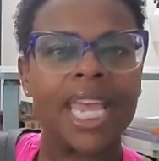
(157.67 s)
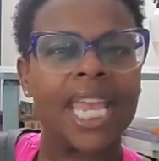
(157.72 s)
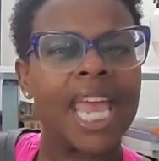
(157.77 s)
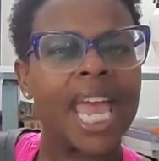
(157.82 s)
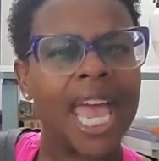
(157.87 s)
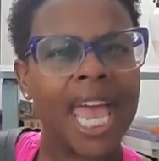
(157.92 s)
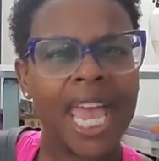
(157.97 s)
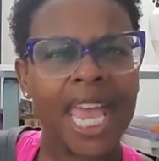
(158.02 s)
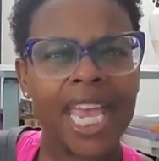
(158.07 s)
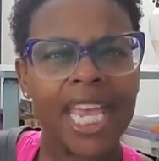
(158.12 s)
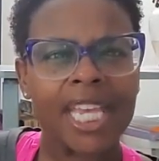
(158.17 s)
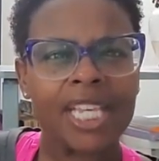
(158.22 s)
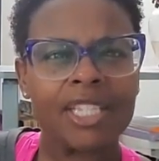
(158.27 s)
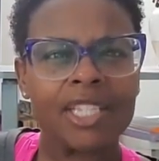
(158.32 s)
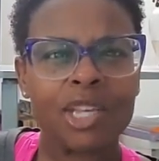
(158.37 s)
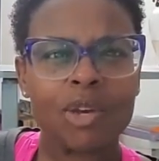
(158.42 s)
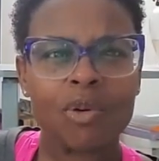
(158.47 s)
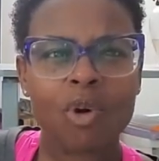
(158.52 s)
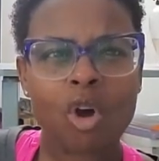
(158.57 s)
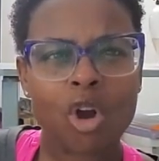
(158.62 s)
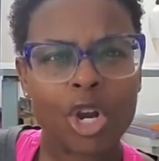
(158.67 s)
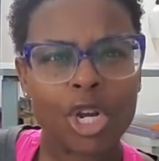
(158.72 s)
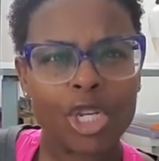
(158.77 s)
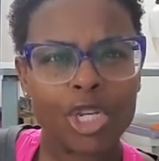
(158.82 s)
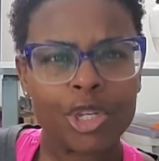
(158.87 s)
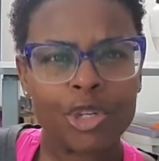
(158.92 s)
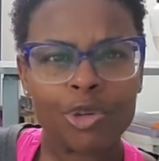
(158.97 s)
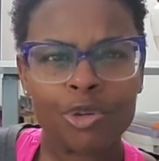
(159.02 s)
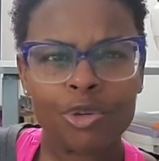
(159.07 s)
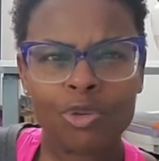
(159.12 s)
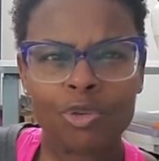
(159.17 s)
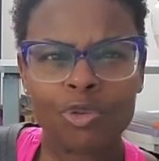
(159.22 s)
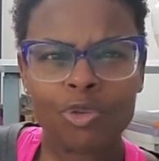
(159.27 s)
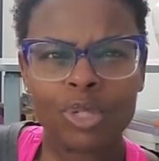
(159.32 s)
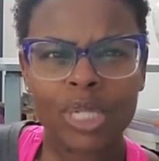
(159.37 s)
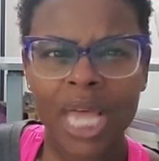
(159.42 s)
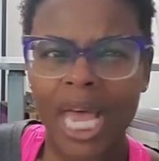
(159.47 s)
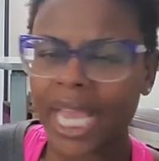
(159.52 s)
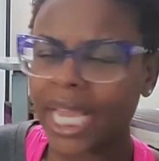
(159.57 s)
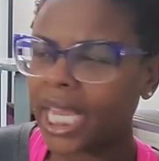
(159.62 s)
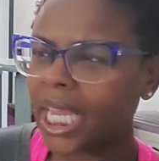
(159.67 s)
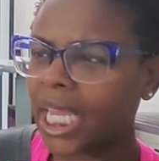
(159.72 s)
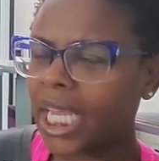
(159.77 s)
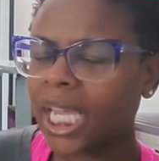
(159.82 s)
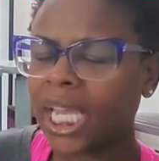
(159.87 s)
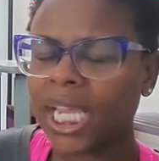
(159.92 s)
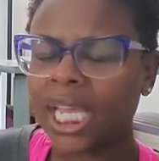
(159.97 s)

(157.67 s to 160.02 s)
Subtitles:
hey, so are you like